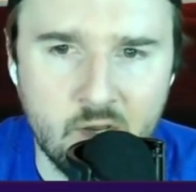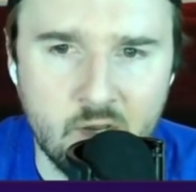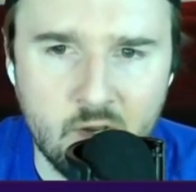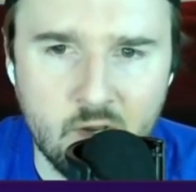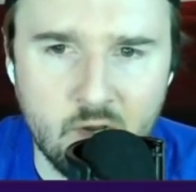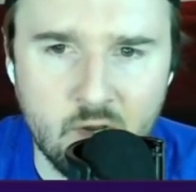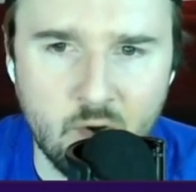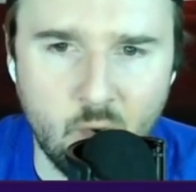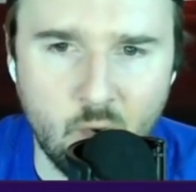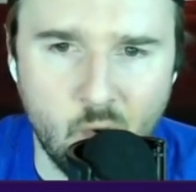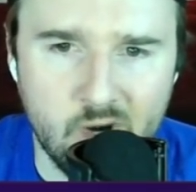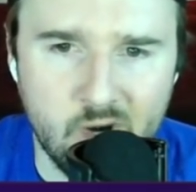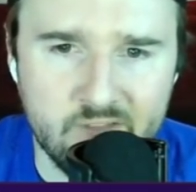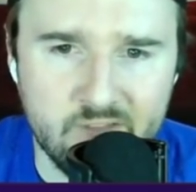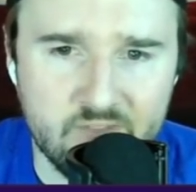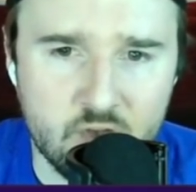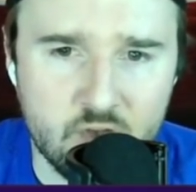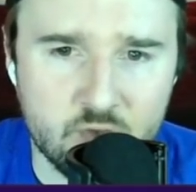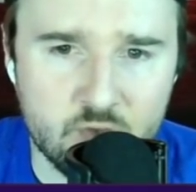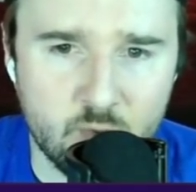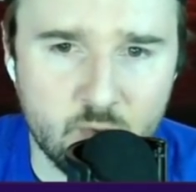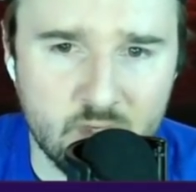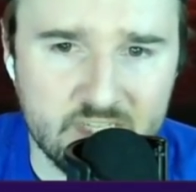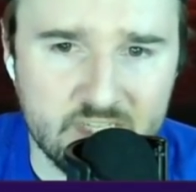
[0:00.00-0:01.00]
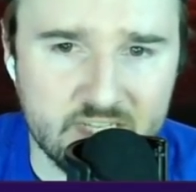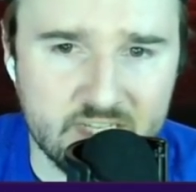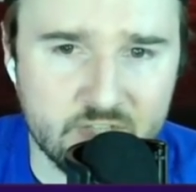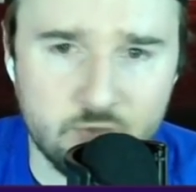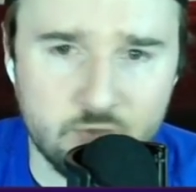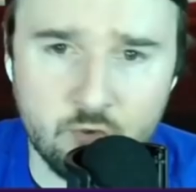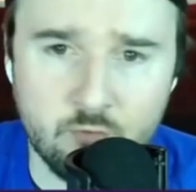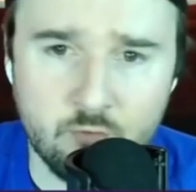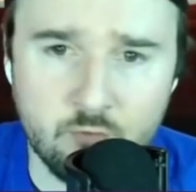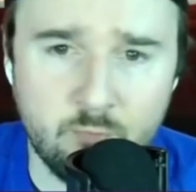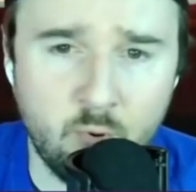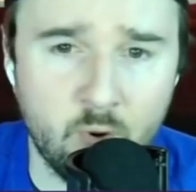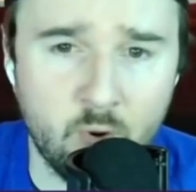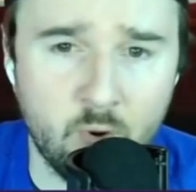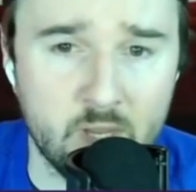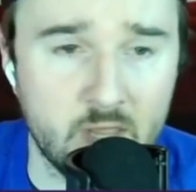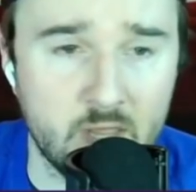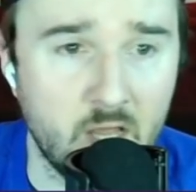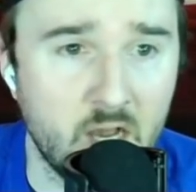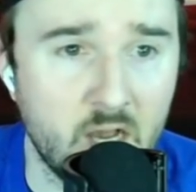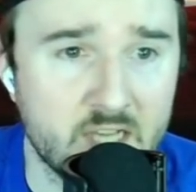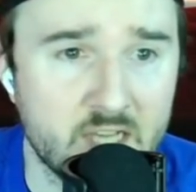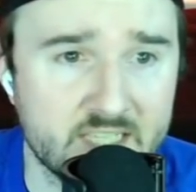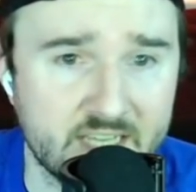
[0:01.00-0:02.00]
One of those was a 2-point
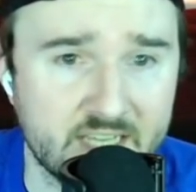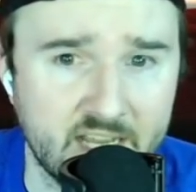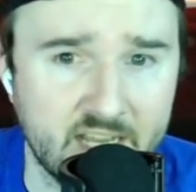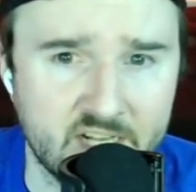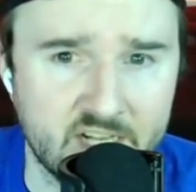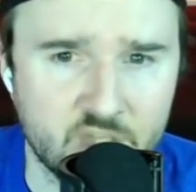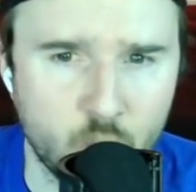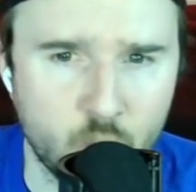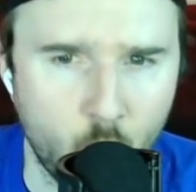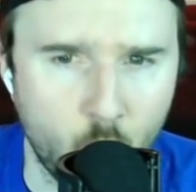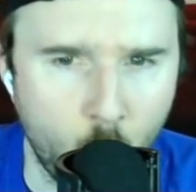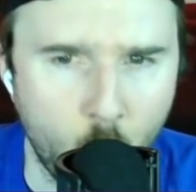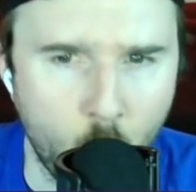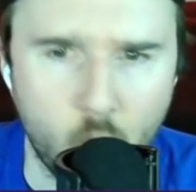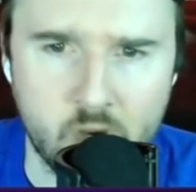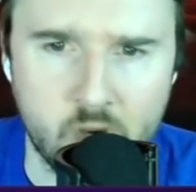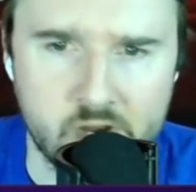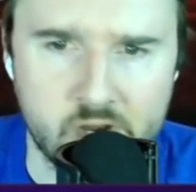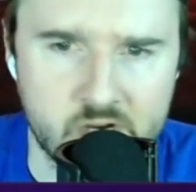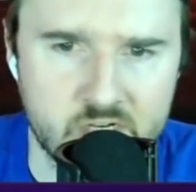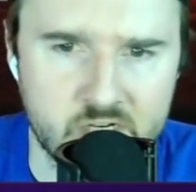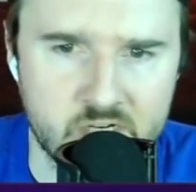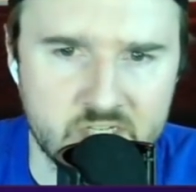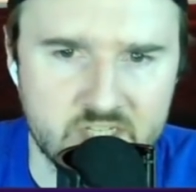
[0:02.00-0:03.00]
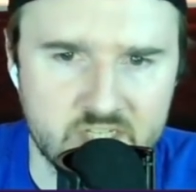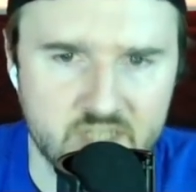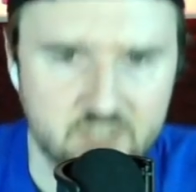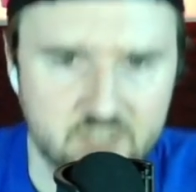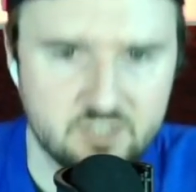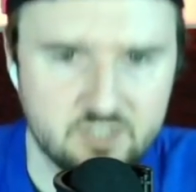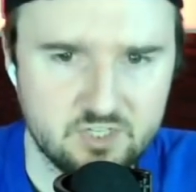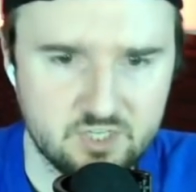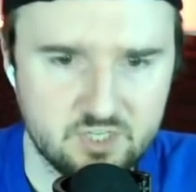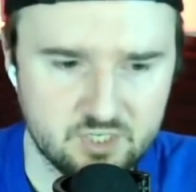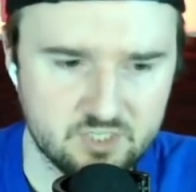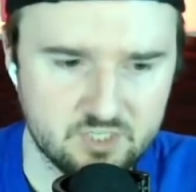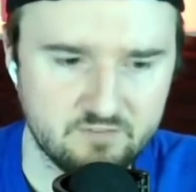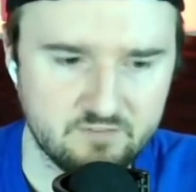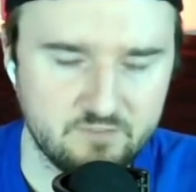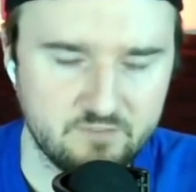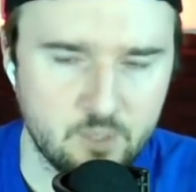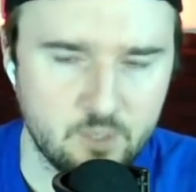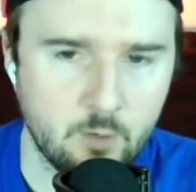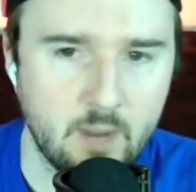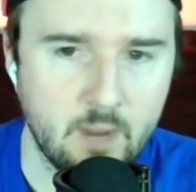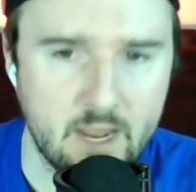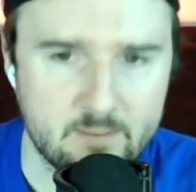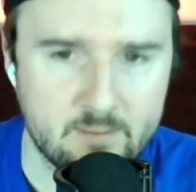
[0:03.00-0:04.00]
loss against the Warriors just a
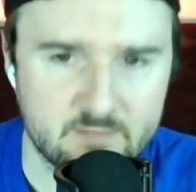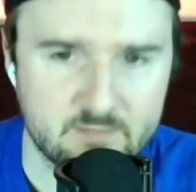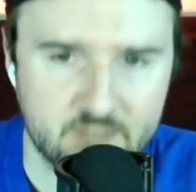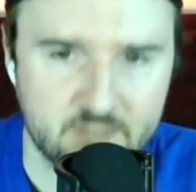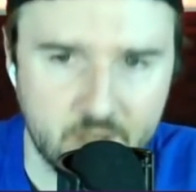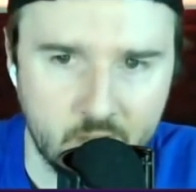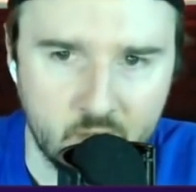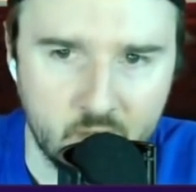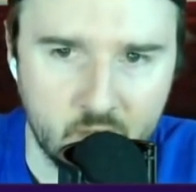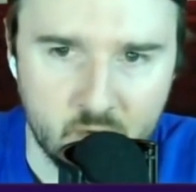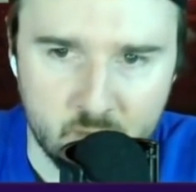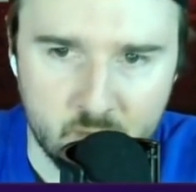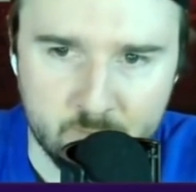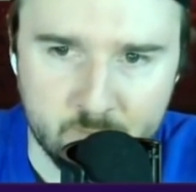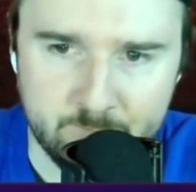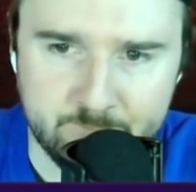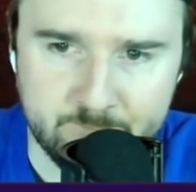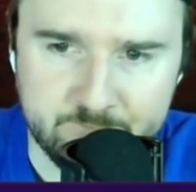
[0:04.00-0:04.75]
few games ago.